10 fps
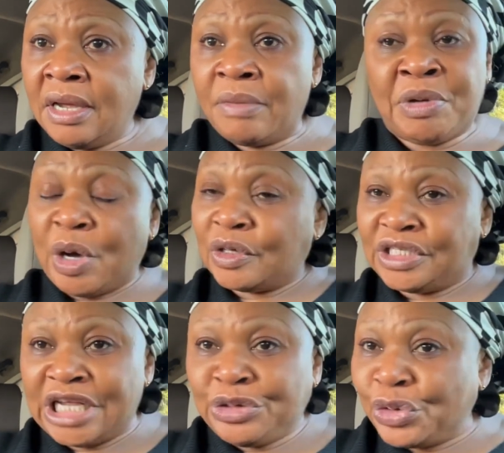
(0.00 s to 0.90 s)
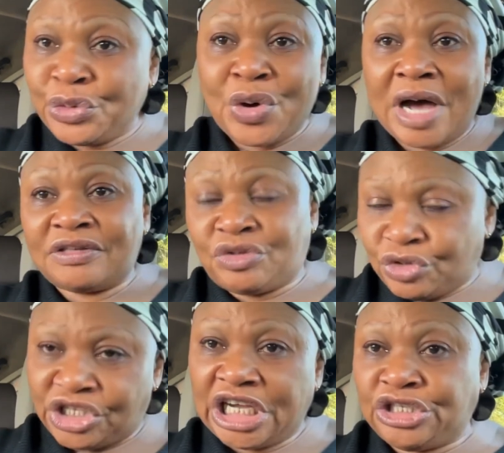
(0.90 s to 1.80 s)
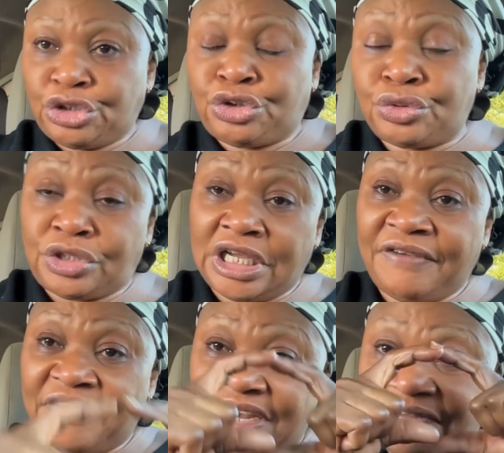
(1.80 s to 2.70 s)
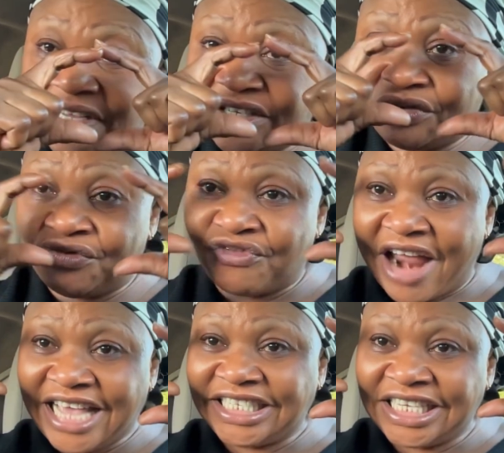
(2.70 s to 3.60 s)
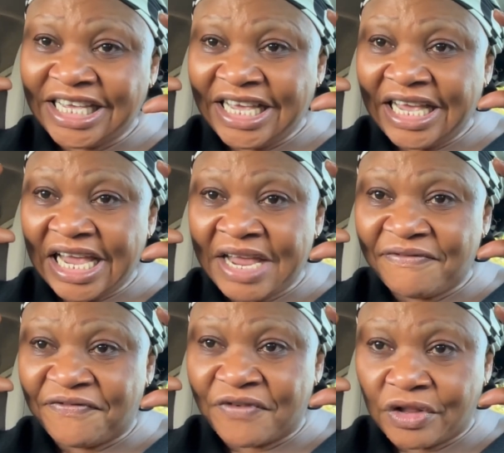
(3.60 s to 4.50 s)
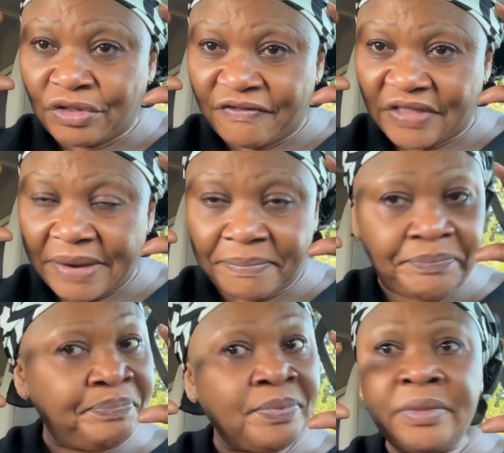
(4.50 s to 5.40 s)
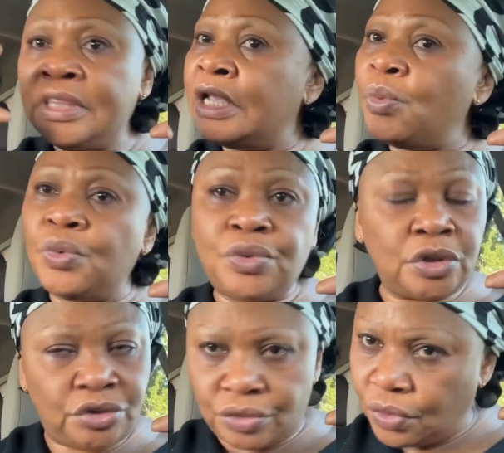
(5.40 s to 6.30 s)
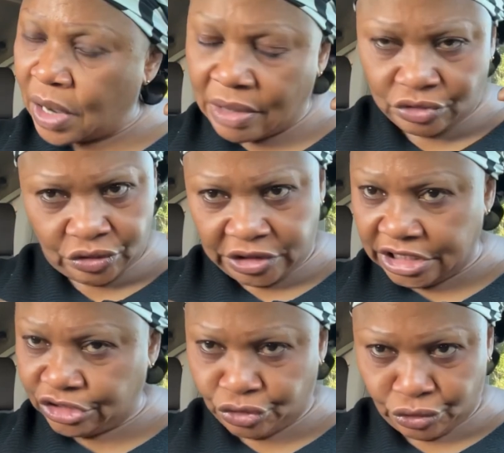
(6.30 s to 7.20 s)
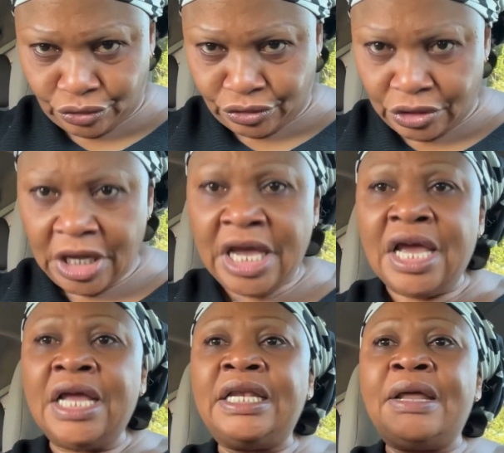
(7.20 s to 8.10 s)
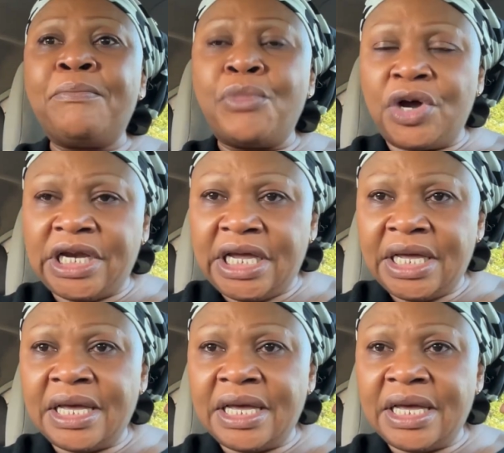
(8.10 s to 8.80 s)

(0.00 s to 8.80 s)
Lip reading: because they don't know how to say the truth, even if it's right in front of them. They will not know how to say the truth. The money